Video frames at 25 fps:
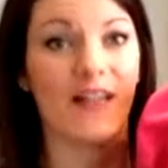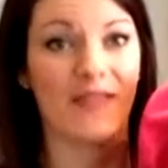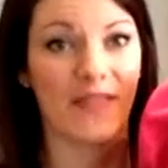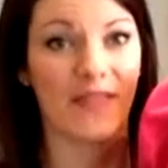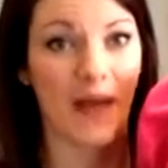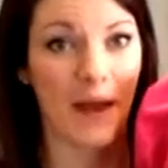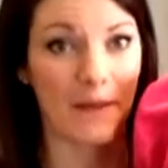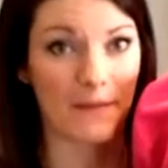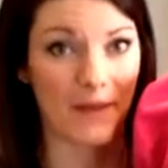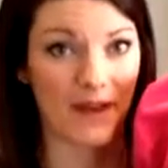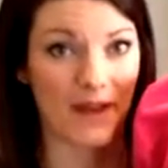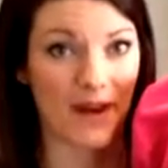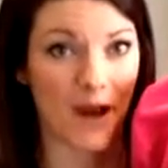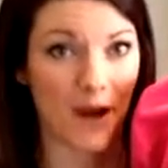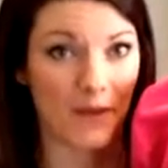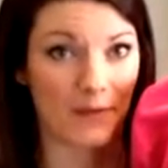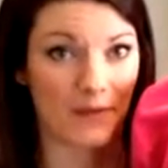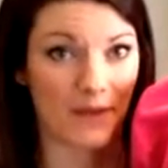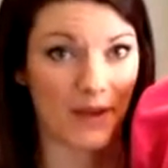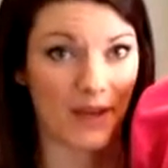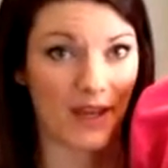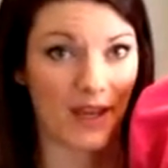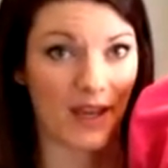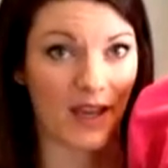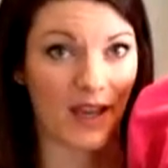that may not
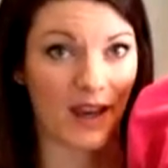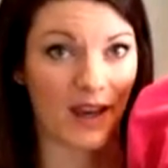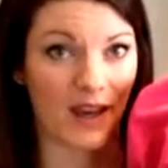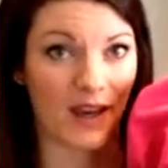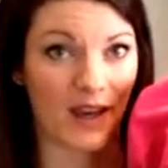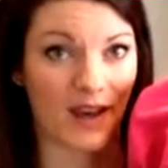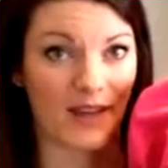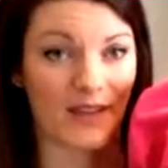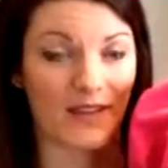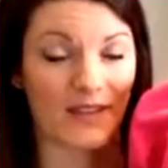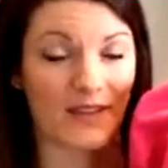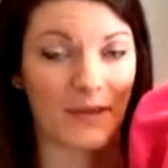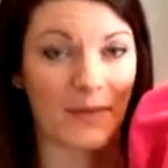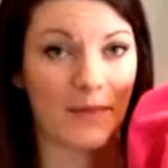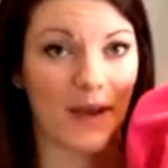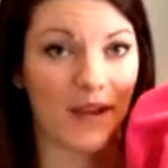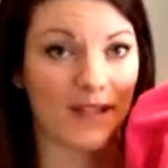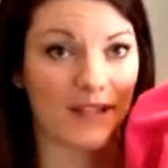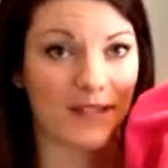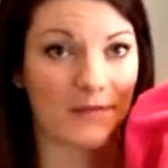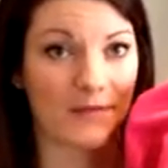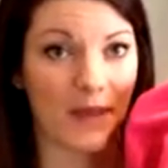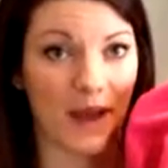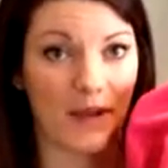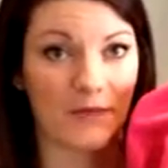be the
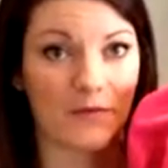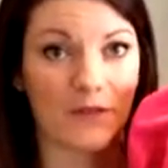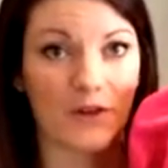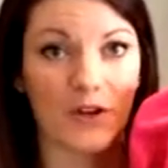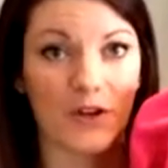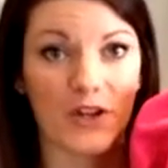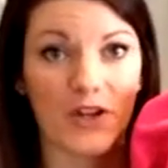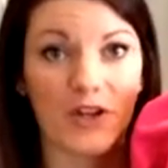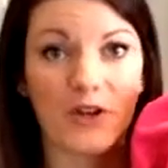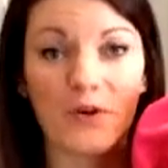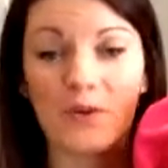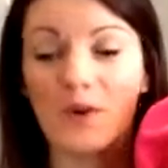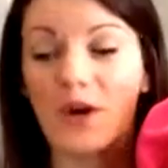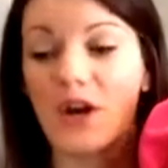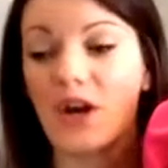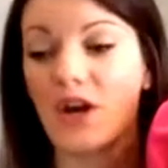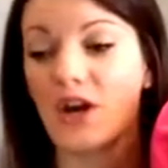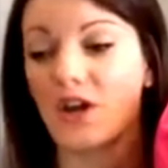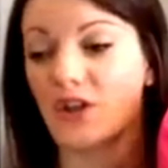best bet for you.